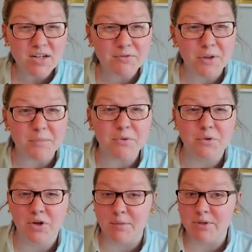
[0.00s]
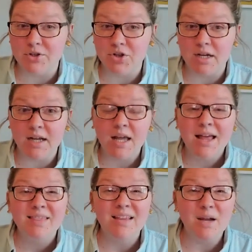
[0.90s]
to flip through your imagery,
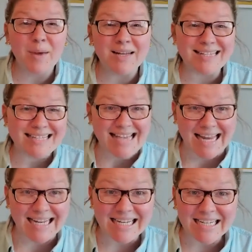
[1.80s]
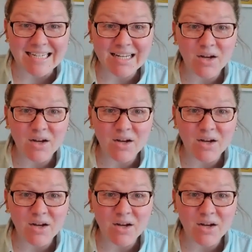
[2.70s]
think about a setting.